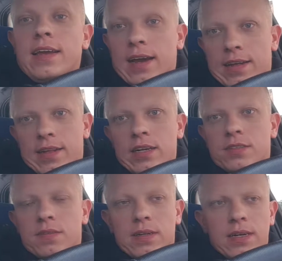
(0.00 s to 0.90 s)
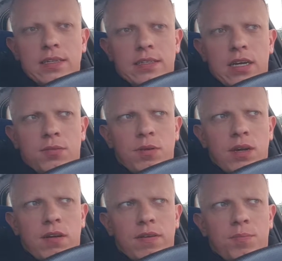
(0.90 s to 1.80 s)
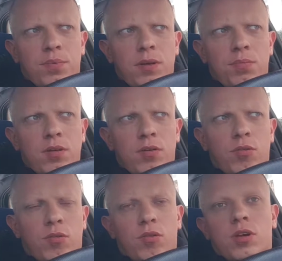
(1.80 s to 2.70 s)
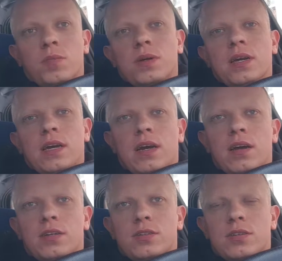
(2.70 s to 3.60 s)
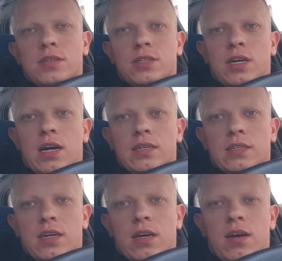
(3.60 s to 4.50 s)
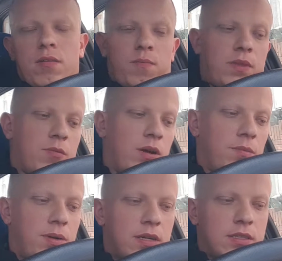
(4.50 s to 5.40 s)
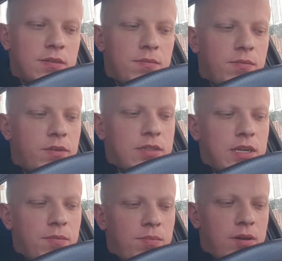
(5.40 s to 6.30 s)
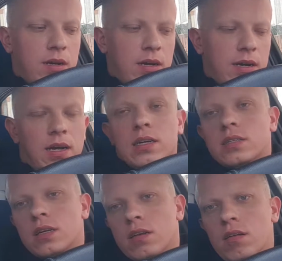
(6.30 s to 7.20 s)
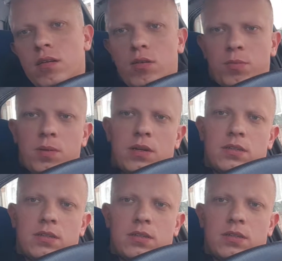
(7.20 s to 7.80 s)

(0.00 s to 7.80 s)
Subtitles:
Next thing is that we have people who come here just one person, for example, single, or